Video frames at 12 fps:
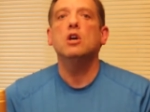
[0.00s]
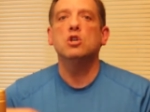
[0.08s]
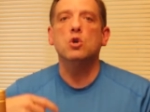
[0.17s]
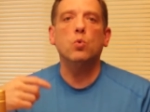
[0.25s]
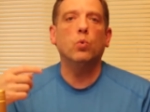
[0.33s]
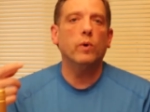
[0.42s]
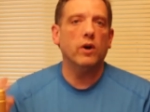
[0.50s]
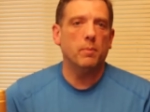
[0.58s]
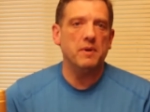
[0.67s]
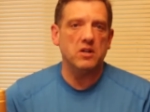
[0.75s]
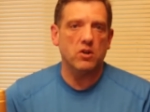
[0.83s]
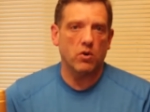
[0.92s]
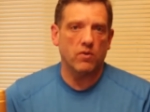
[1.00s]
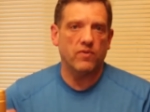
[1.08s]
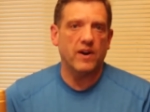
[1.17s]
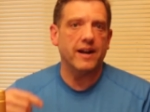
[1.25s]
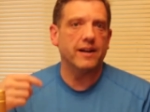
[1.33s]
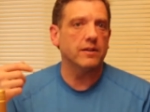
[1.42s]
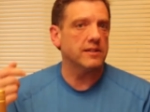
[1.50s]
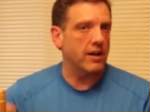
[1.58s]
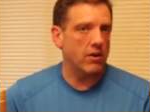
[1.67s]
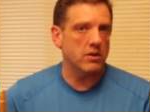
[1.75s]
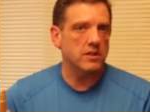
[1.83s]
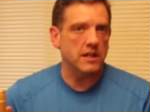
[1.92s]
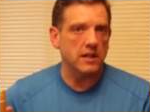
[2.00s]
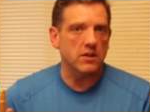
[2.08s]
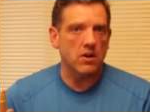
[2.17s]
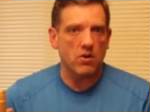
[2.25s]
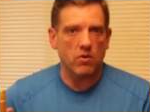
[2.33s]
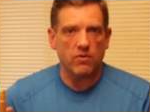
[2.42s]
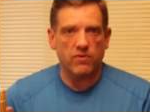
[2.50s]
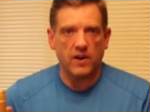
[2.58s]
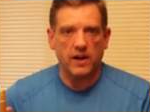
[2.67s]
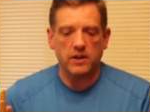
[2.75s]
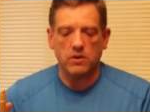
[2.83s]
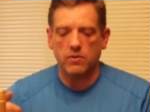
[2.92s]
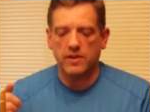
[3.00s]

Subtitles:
you will be notified, and it's guaranteed to notify you.